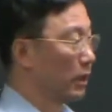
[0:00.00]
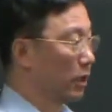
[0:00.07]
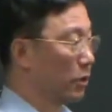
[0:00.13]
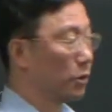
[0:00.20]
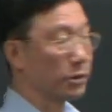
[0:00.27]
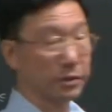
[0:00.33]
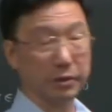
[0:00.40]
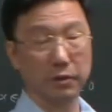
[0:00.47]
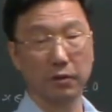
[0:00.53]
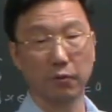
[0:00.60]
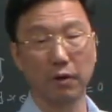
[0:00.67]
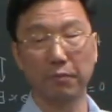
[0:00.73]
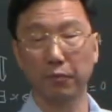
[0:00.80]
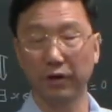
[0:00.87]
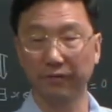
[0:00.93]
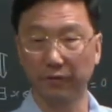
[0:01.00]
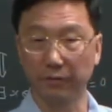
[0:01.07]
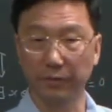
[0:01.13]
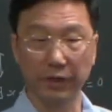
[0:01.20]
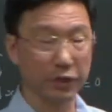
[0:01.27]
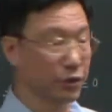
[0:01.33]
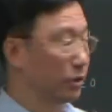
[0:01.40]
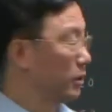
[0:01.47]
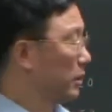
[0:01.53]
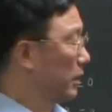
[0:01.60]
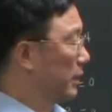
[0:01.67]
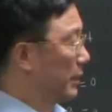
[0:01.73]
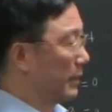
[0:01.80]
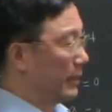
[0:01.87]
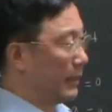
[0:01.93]
And also one more
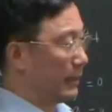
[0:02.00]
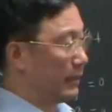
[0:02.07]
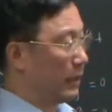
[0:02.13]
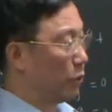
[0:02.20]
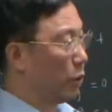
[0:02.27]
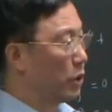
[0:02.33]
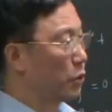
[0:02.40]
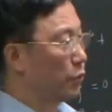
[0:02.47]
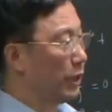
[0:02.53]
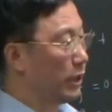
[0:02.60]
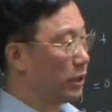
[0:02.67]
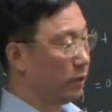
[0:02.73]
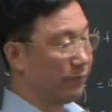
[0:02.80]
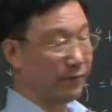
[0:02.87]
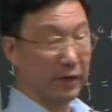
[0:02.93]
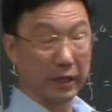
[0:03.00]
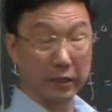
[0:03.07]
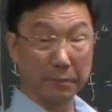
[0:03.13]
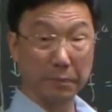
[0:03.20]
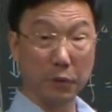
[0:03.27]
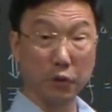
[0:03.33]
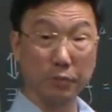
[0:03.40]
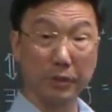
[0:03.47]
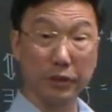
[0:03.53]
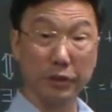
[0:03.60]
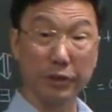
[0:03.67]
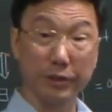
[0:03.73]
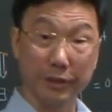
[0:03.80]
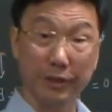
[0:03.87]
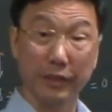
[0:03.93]
information: the one way to find the polynomial
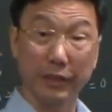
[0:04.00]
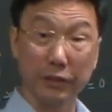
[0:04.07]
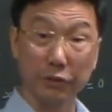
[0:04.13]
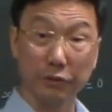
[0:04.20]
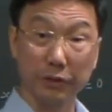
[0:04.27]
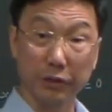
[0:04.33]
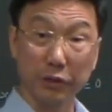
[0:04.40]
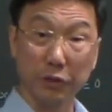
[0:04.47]
GCD is using